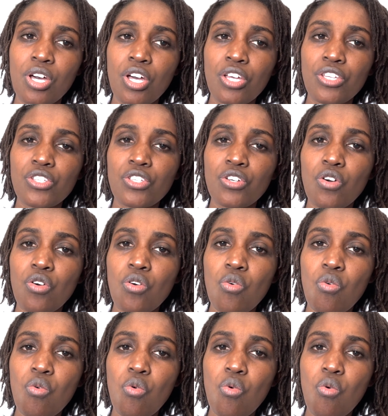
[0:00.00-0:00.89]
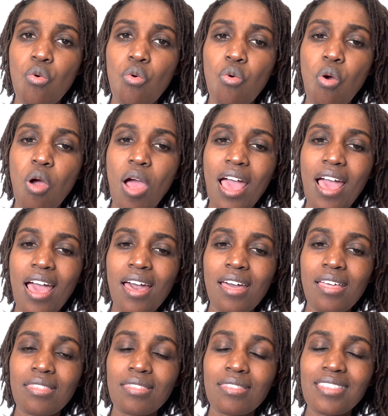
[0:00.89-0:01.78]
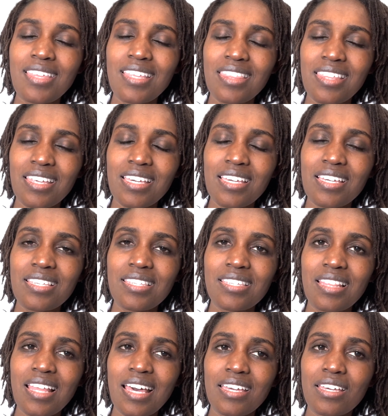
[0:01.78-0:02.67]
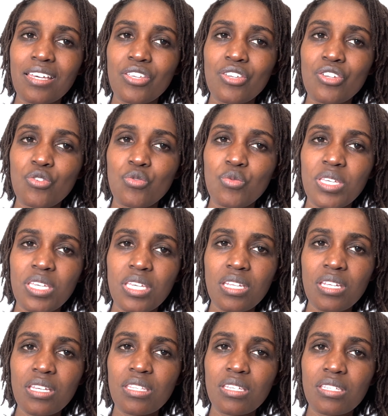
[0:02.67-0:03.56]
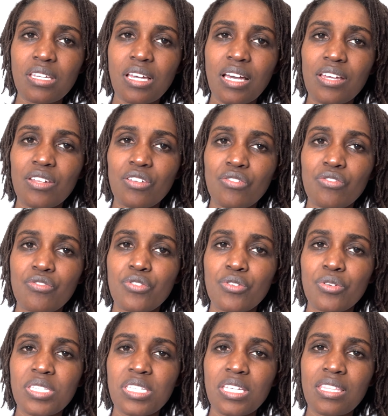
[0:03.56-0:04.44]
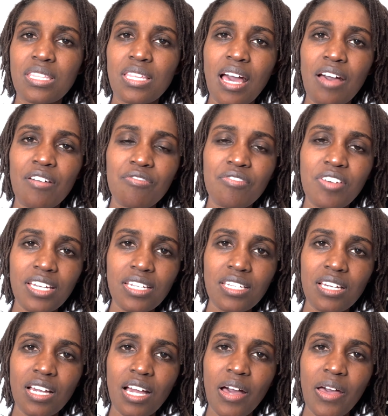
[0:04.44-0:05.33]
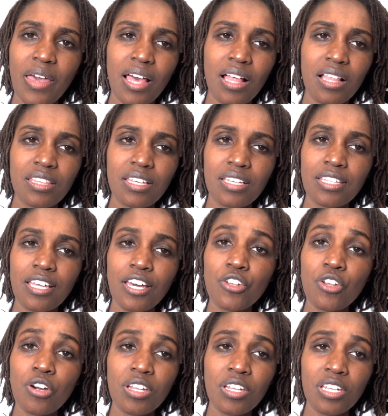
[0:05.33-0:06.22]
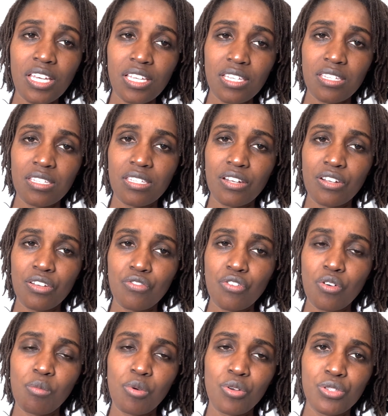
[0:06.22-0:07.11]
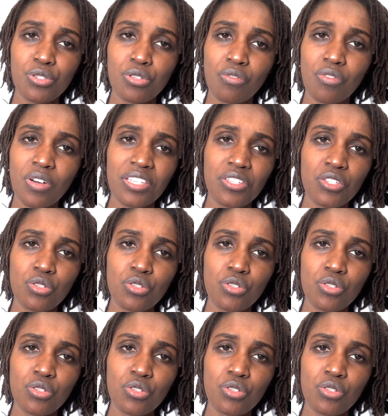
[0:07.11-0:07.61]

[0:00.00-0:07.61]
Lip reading: So, and the thing is, we're eating this kind of foods and they're affecting our health, and they're not necessary for most of us.